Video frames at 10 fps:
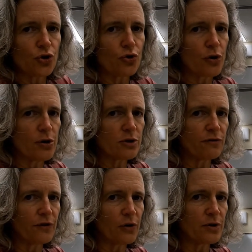gross
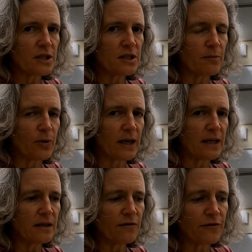focus to bring it
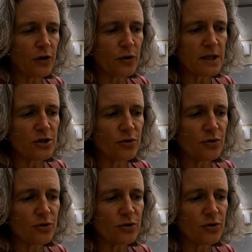into focus.